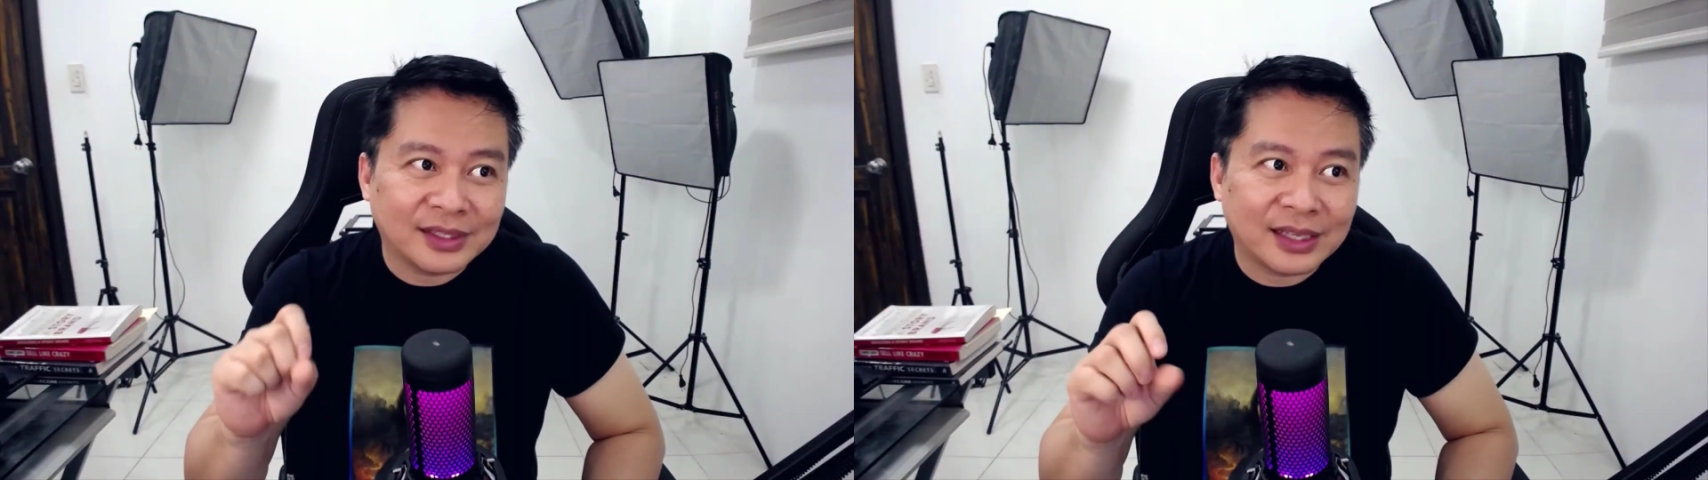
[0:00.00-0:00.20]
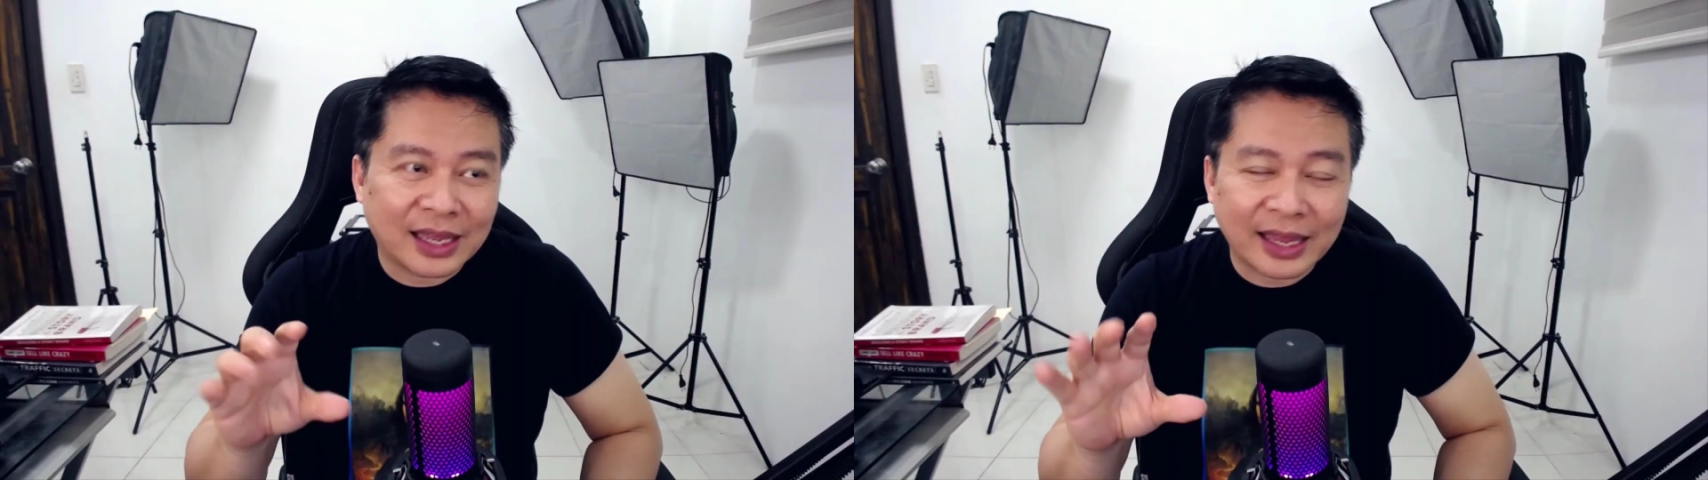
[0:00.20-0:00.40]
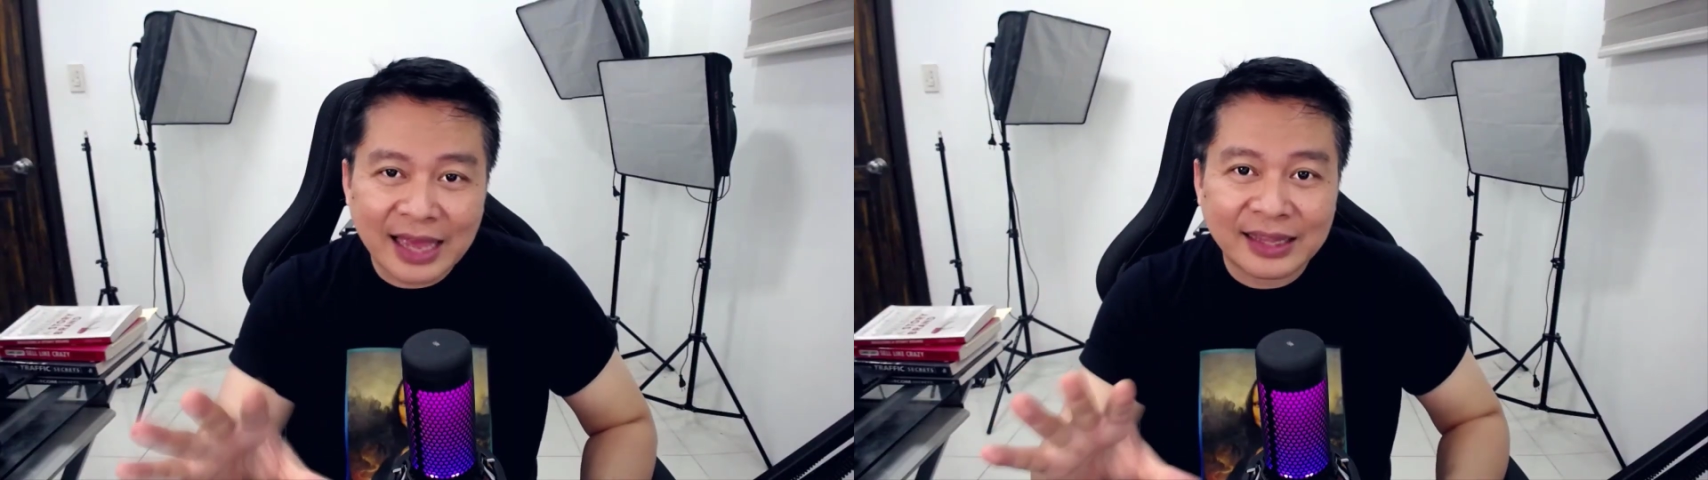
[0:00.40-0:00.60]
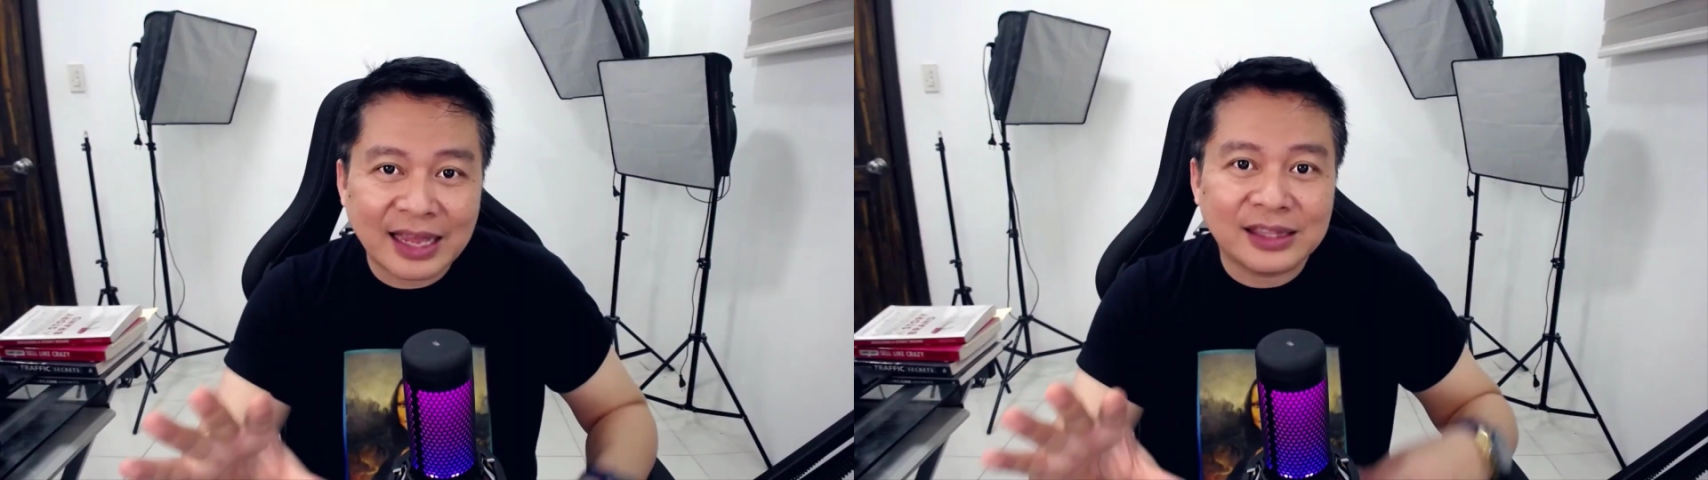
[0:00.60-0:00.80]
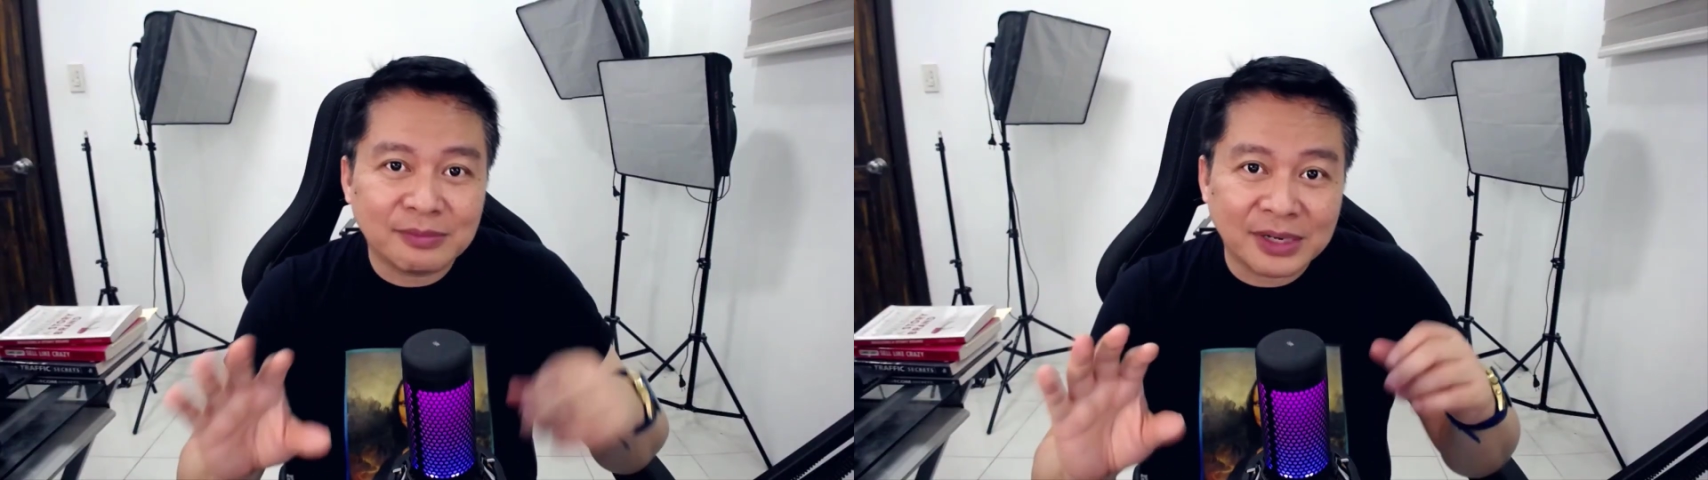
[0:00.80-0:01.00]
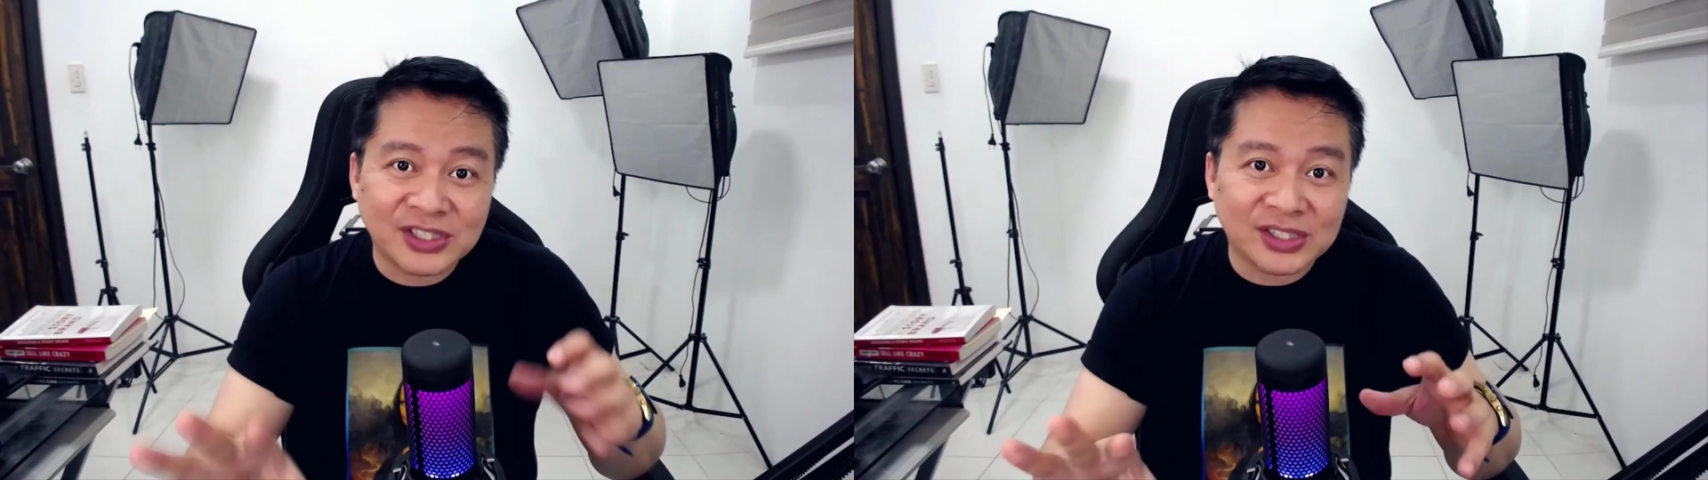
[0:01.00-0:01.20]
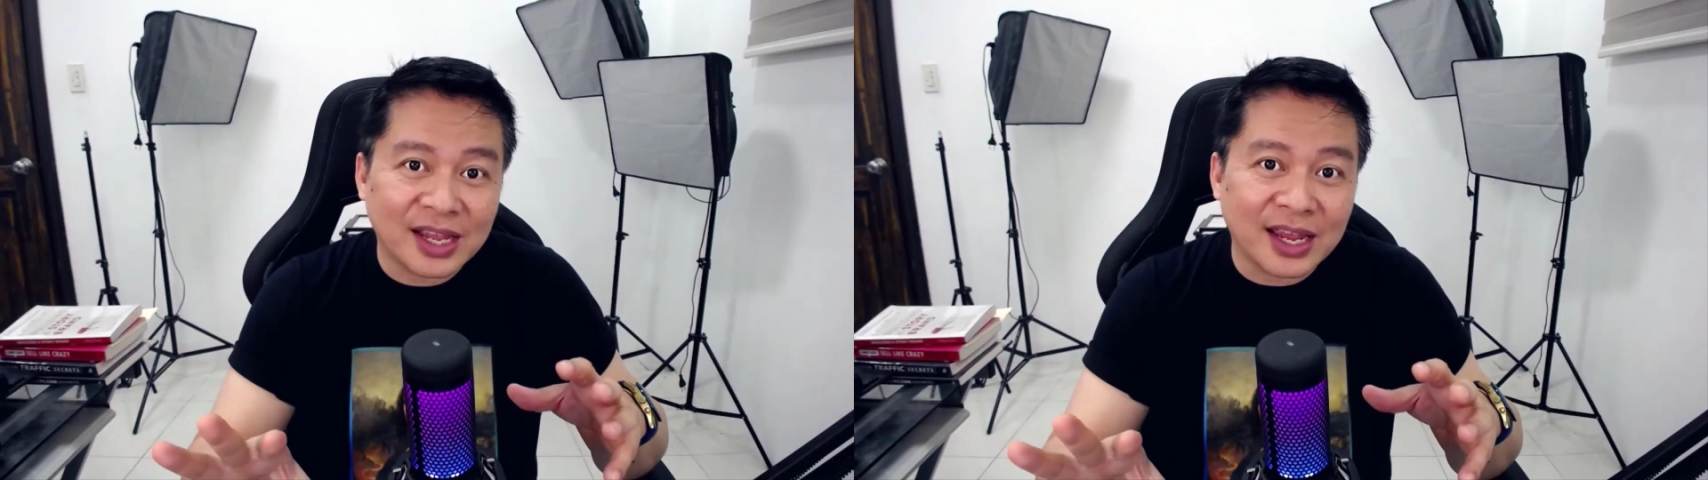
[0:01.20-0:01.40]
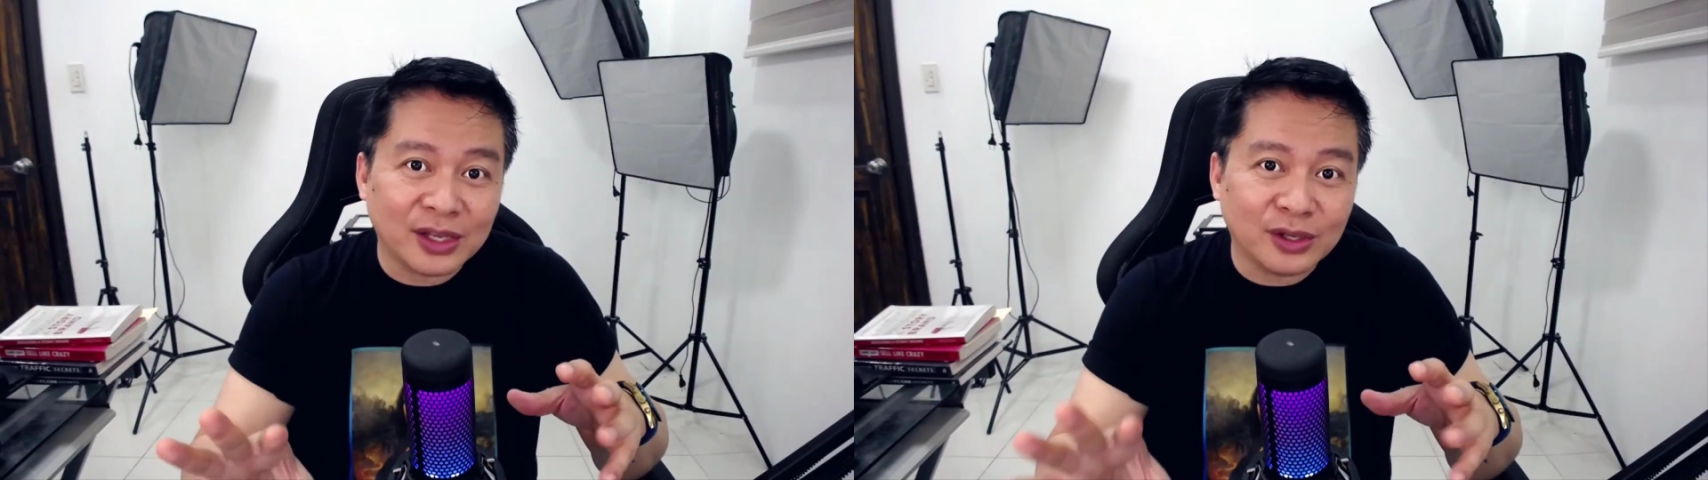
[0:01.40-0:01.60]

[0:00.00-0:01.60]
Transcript: hayaan nating magstay